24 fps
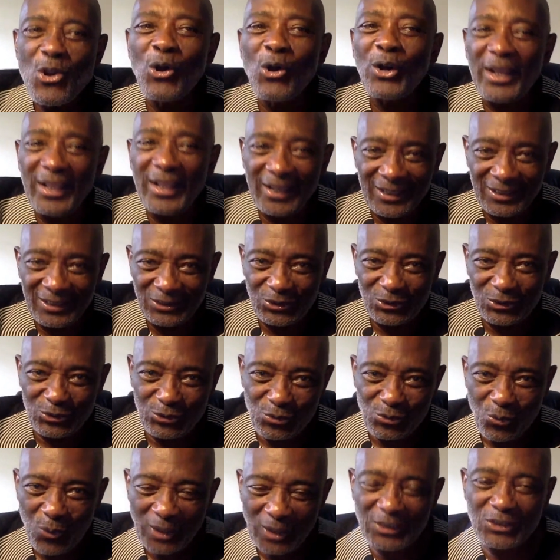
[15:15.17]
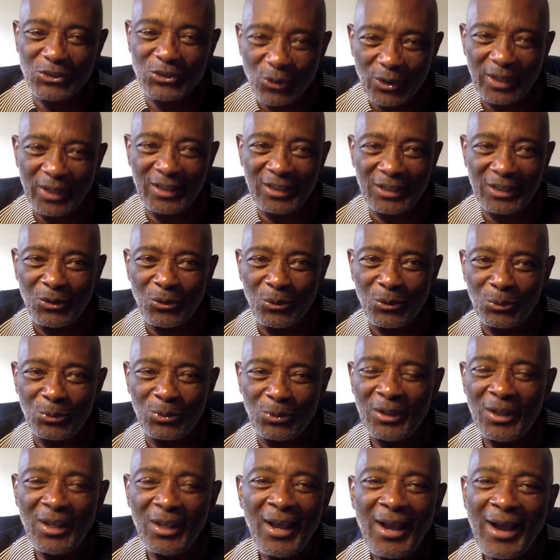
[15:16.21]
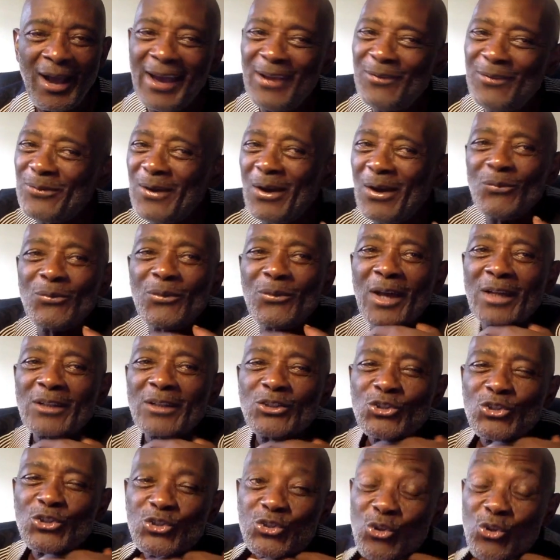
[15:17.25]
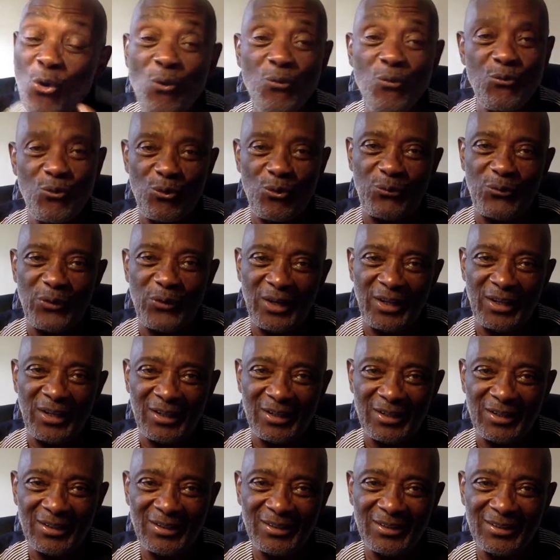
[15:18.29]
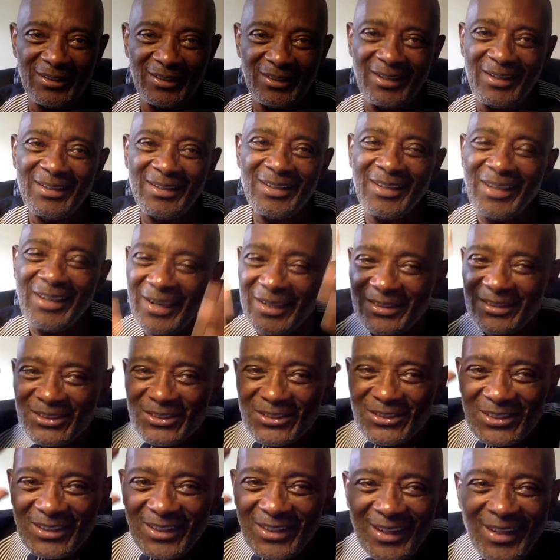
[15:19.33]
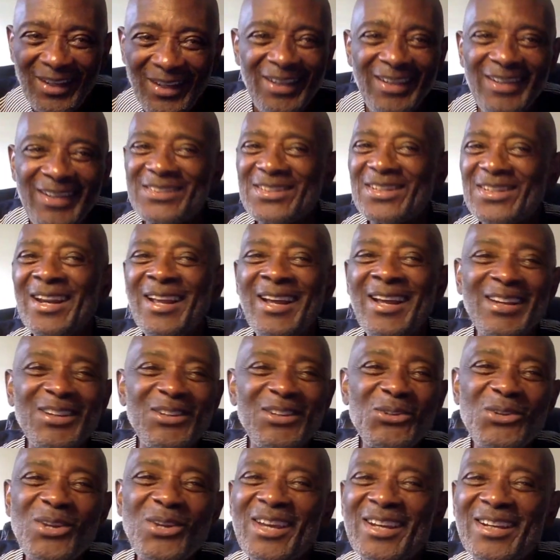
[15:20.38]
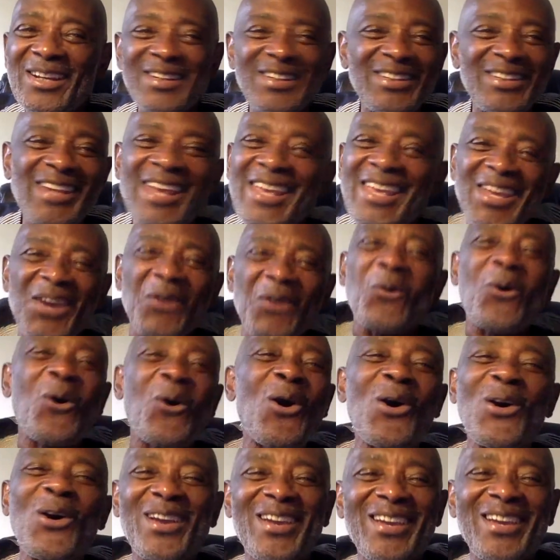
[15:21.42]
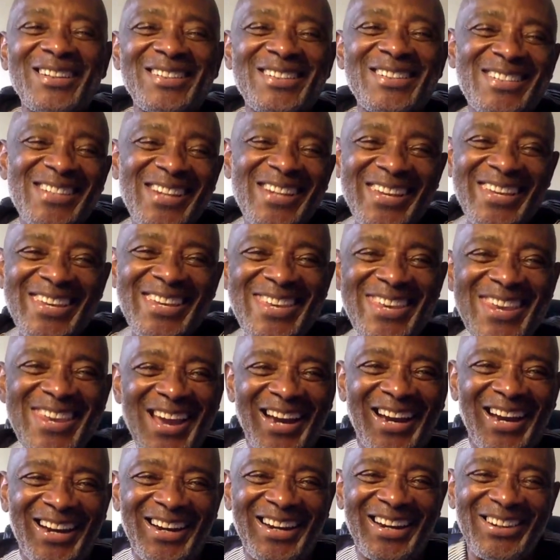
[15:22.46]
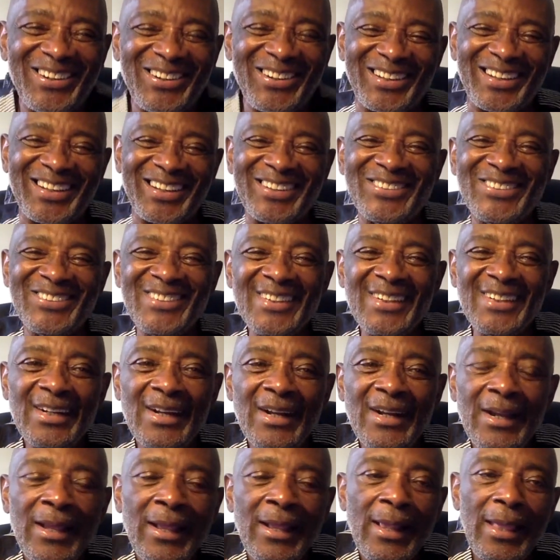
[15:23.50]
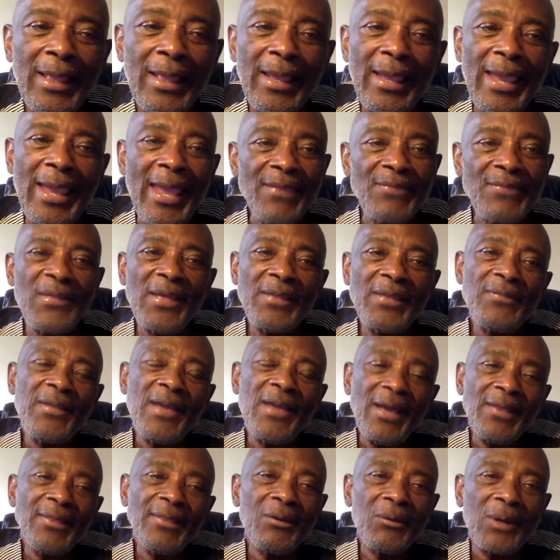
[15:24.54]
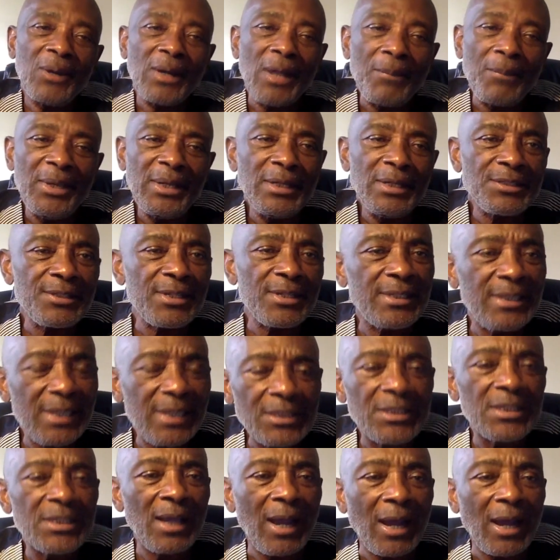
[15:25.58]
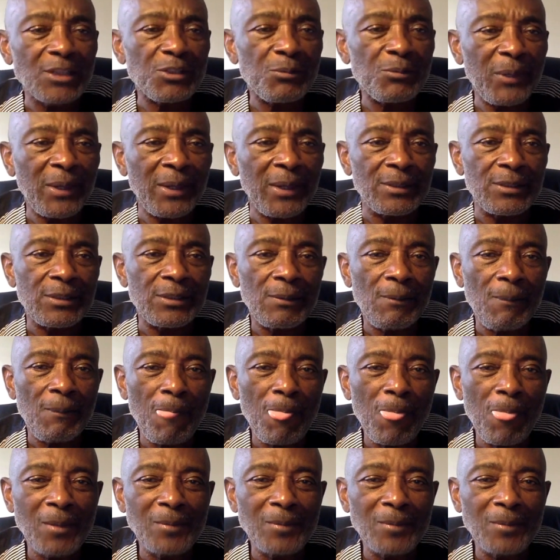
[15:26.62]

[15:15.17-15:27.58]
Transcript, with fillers: knowledge to what is already known. I found that so fulfilling. It's, it's like you can take a walk and say, yeah. Okay. And then the other one, I mean, is the teaching aspect.